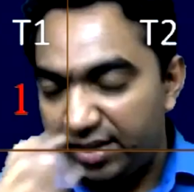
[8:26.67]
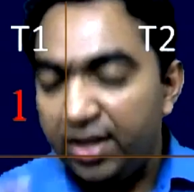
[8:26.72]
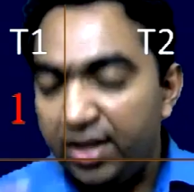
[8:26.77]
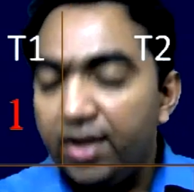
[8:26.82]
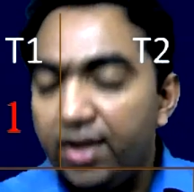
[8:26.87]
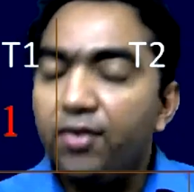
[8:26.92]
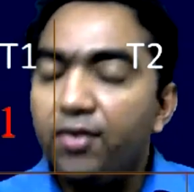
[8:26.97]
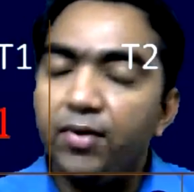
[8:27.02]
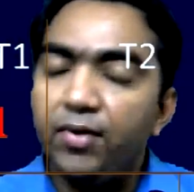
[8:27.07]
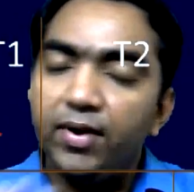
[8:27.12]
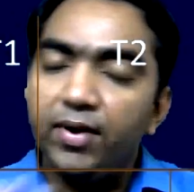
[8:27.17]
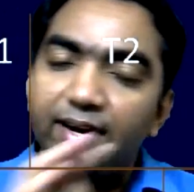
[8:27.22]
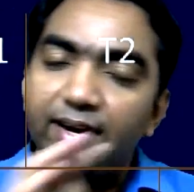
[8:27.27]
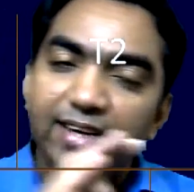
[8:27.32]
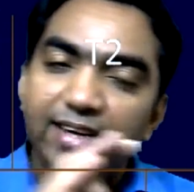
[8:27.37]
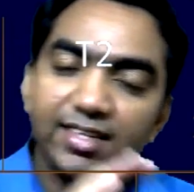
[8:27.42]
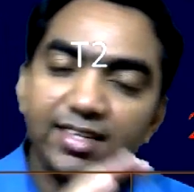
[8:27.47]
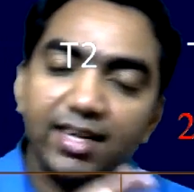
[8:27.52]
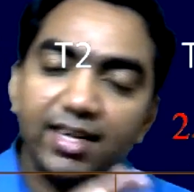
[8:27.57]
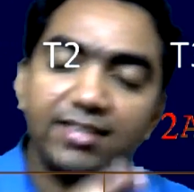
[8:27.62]
we will
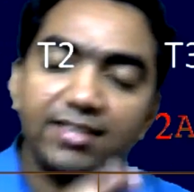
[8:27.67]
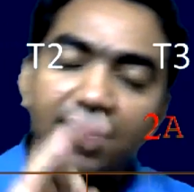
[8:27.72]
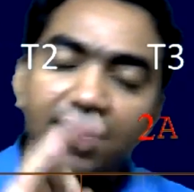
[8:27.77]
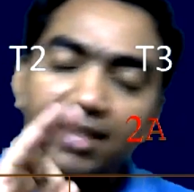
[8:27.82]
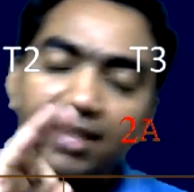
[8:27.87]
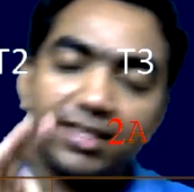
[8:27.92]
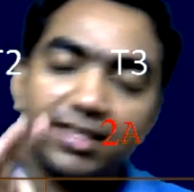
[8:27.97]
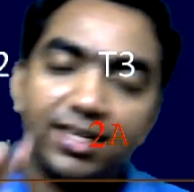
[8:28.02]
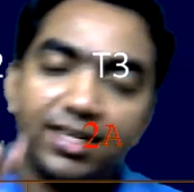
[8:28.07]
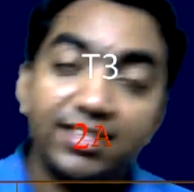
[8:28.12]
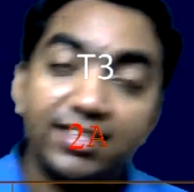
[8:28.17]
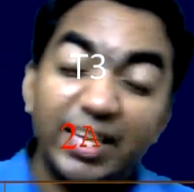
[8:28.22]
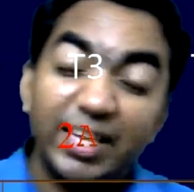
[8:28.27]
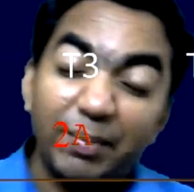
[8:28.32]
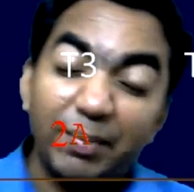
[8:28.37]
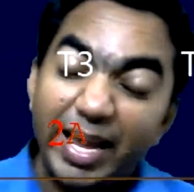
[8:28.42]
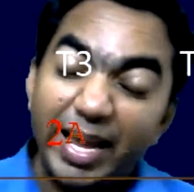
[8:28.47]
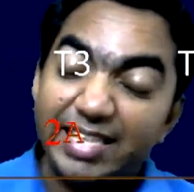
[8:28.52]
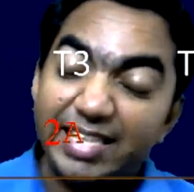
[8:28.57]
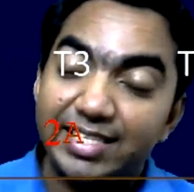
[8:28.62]
consider surgery is the
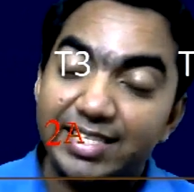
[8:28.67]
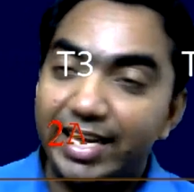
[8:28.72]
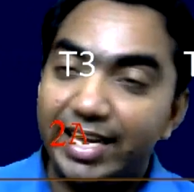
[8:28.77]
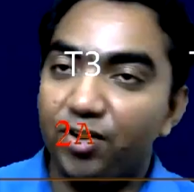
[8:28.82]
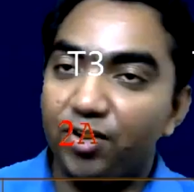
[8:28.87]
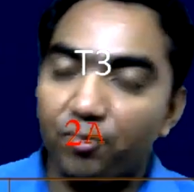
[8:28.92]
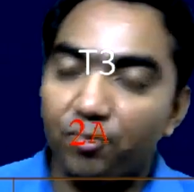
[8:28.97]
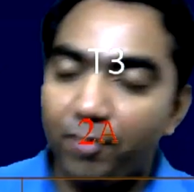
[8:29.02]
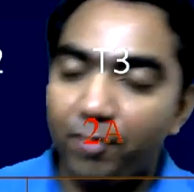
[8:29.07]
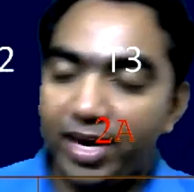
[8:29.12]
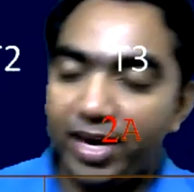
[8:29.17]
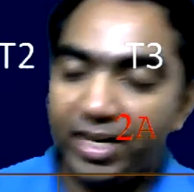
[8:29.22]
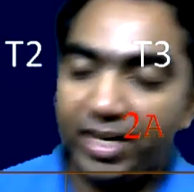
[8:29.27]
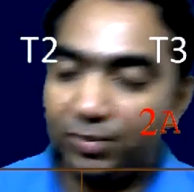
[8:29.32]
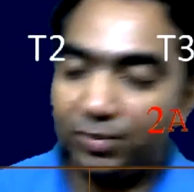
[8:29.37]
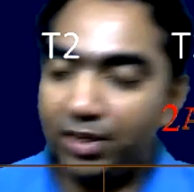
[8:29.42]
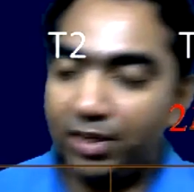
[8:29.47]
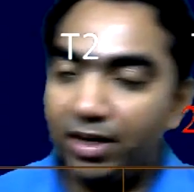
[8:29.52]
mainstay of management.